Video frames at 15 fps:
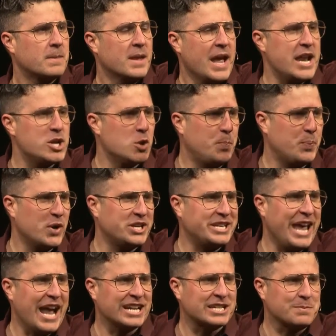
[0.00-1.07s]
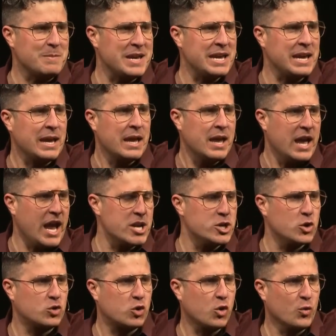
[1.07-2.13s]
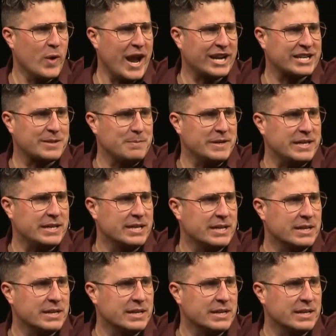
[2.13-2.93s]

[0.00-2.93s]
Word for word: And you protect me and you correct me